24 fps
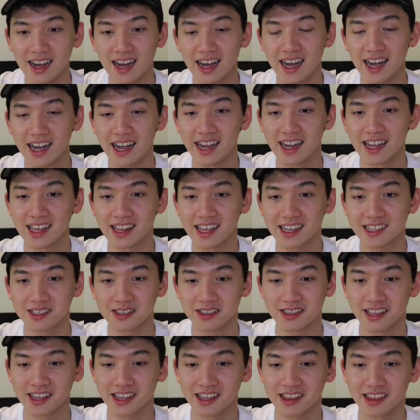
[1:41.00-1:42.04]
I like to
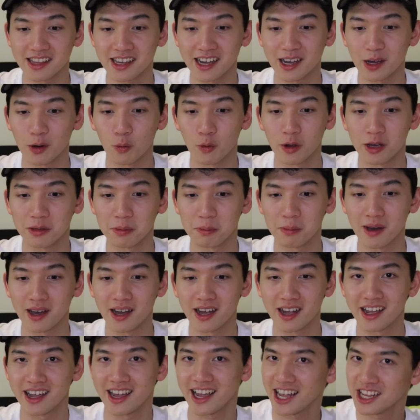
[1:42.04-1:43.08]
think that with
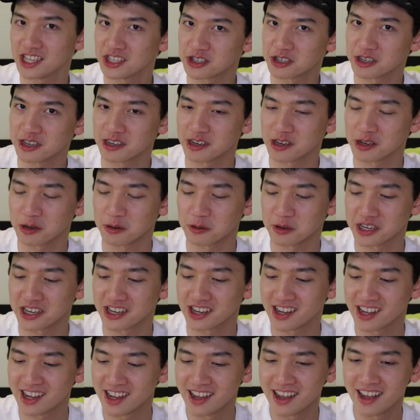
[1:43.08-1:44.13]
my engineering
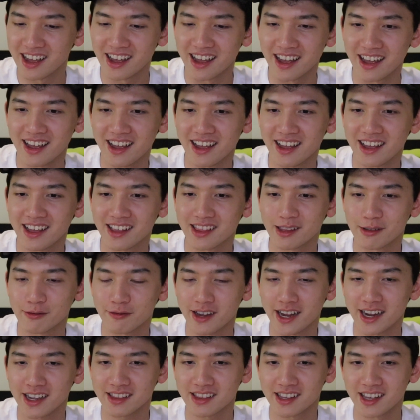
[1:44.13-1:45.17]
degree and the
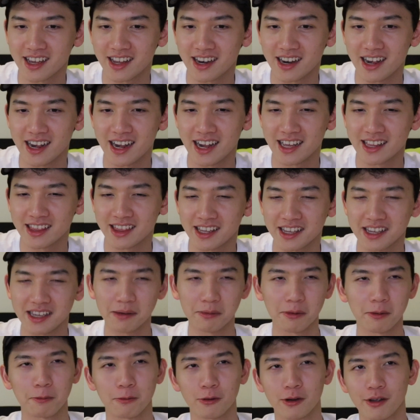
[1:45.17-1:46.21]
fact that I think
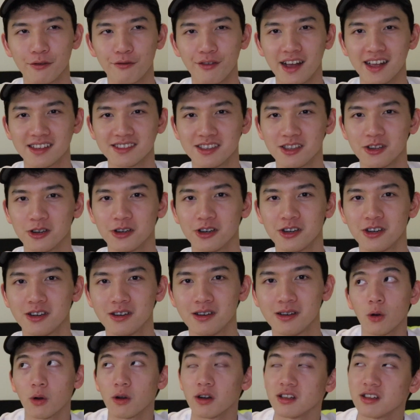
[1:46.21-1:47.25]
I'm a pretty fast learner,
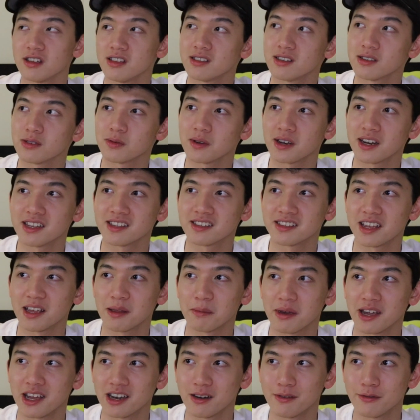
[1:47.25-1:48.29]
or at least that's what I say
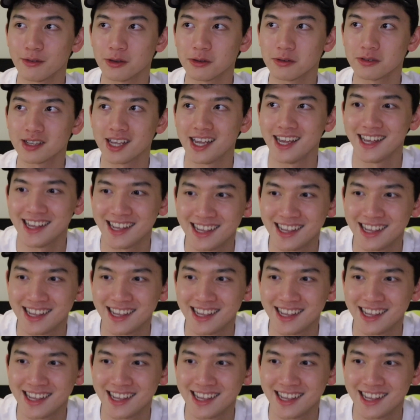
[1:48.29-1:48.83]
in my interviews,